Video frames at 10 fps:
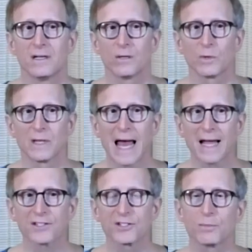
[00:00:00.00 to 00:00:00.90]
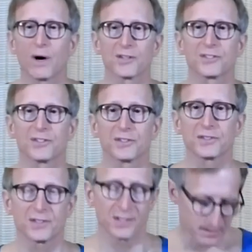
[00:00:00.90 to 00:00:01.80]
relax your
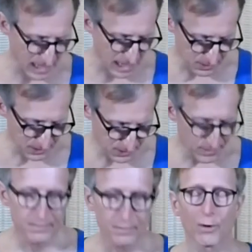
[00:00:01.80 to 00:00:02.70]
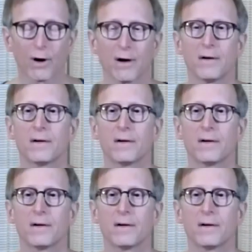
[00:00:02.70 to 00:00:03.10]
muscles down into the floor.